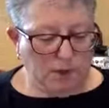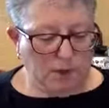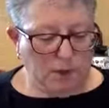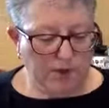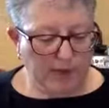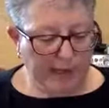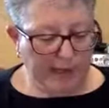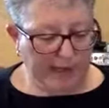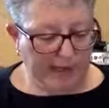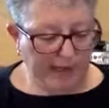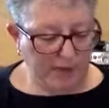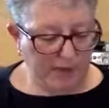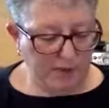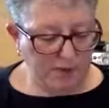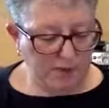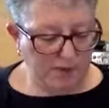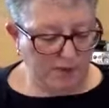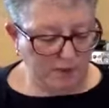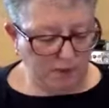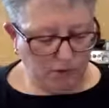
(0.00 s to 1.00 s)
Okay,
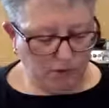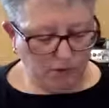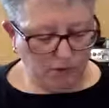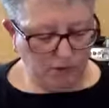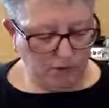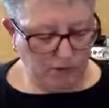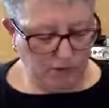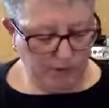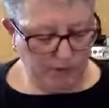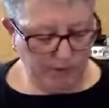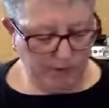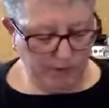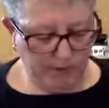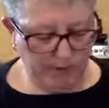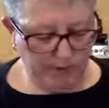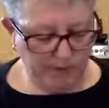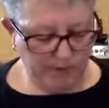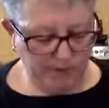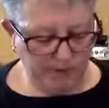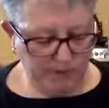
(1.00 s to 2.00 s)
so how are we
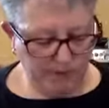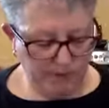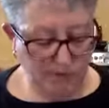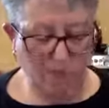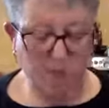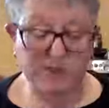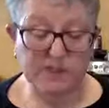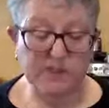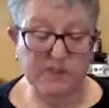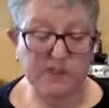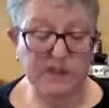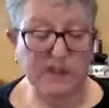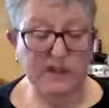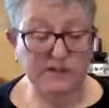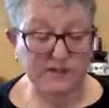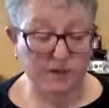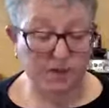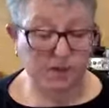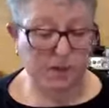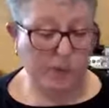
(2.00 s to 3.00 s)
going for time? Well, it's
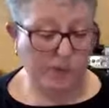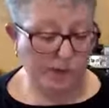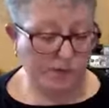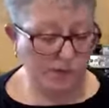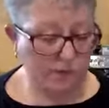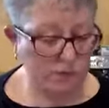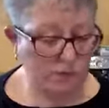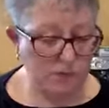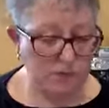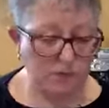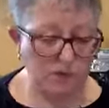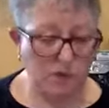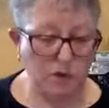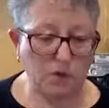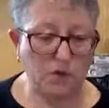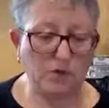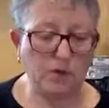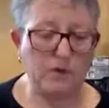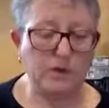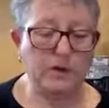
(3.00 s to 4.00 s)
11:01, so
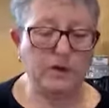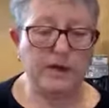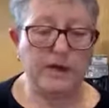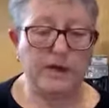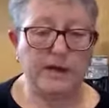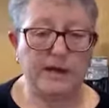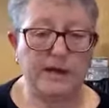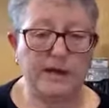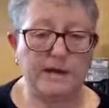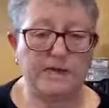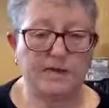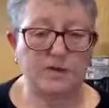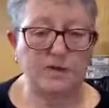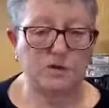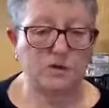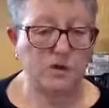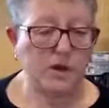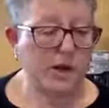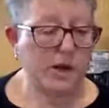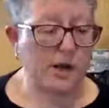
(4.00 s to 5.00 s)
if it's
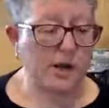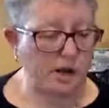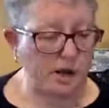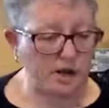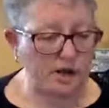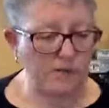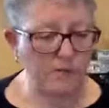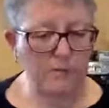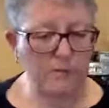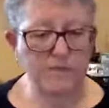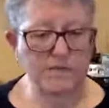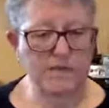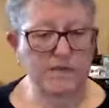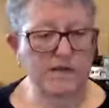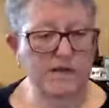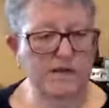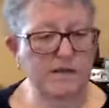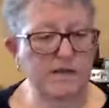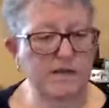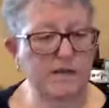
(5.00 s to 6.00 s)
all right, I will
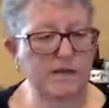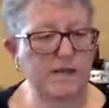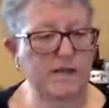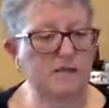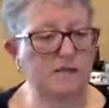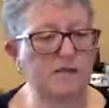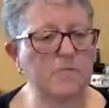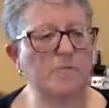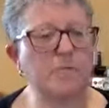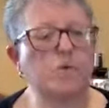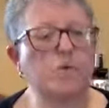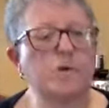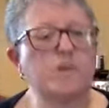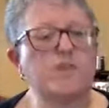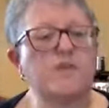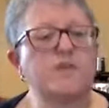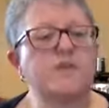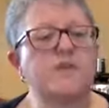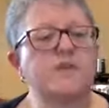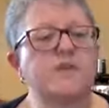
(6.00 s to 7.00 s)
start taking some more
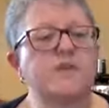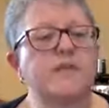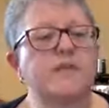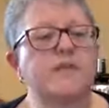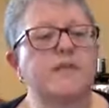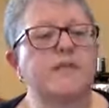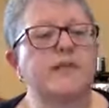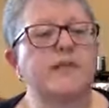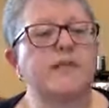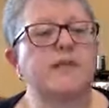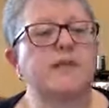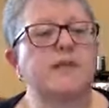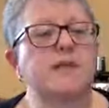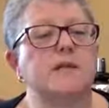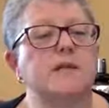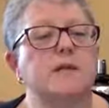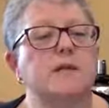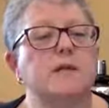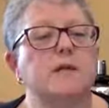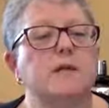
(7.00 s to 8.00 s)
questions if anybody has
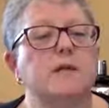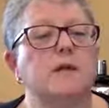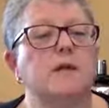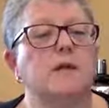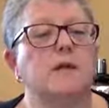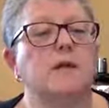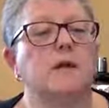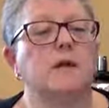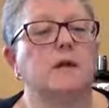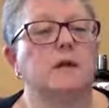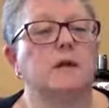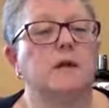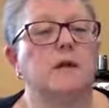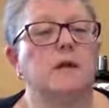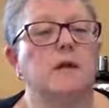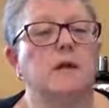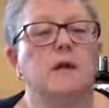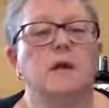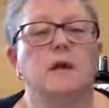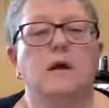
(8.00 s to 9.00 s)
any.
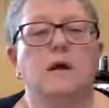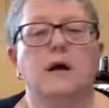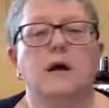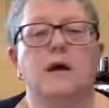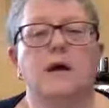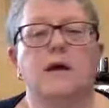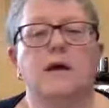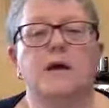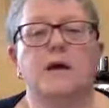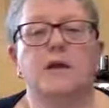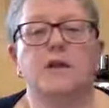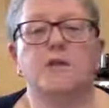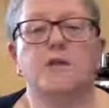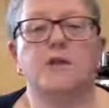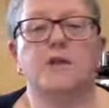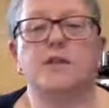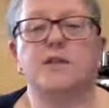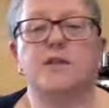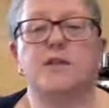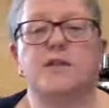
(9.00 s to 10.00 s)
And I
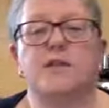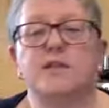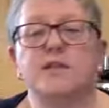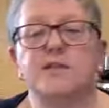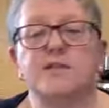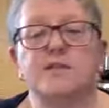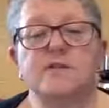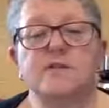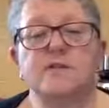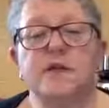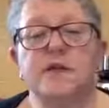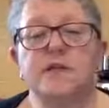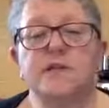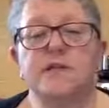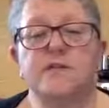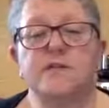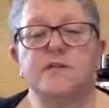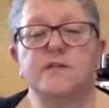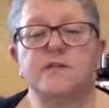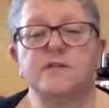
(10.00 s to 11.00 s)
apologise, I still can't
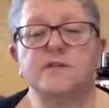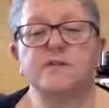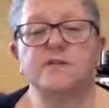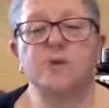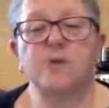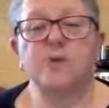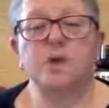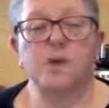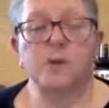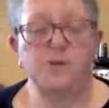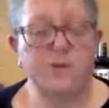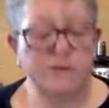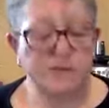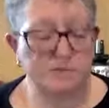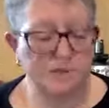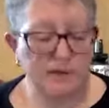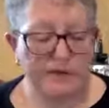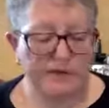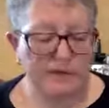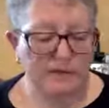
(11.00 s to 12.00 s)
see myself, so I hope it's
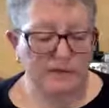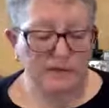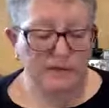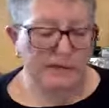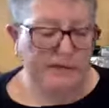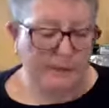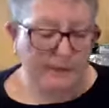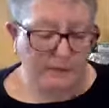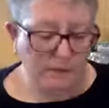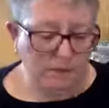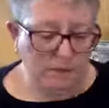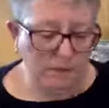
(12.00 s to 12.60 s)
been clear.